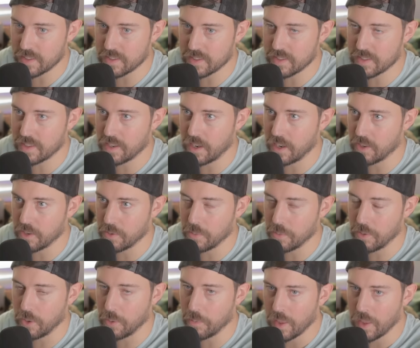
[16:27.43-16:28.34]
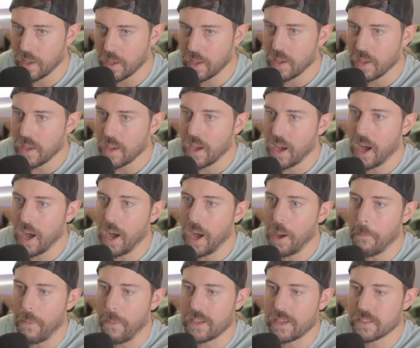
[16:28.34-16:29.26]
It's terrible.
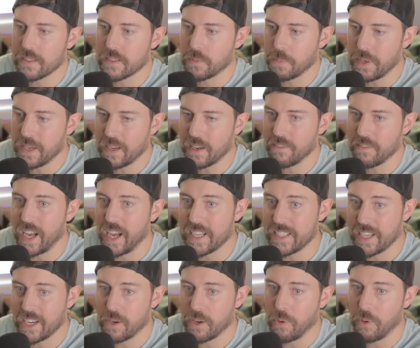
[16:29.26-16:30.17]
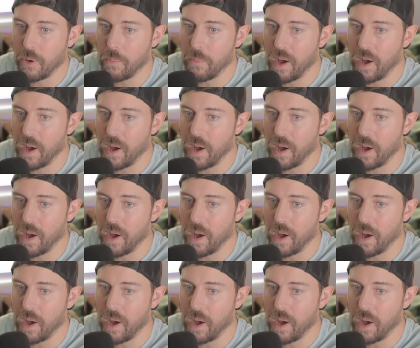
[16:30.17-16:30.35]
Speaking of not terrible,